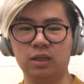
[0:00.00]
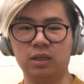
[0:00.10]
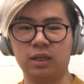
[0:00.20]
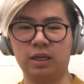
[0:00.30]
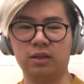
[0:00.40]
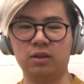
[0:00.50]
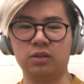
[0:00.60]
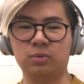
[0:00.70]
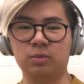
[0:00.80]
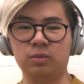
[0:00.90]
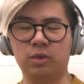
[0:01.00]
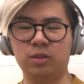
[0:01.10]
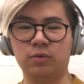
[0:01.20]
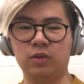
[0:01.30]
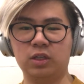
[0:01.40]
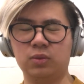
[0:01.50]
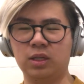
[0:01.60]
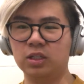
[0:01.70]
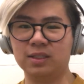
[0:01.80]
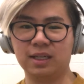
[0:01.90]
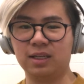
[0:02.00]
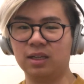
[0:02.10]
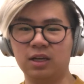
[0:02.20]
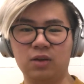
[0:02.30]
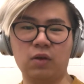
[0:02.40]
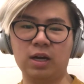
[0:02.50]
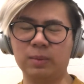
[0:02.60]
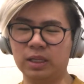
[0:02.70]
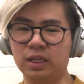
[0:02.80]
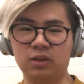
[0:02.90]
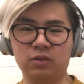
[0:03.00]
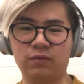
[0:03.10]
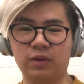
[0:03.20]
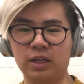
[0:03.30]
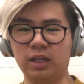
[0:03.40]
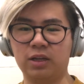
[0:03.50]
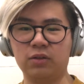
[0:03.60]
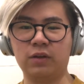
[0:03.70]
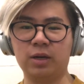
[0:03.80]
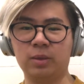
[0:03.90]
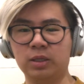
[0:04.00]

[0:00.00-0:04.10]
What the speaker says: Like, there's multiple videos where he just like randomly, you'll find him on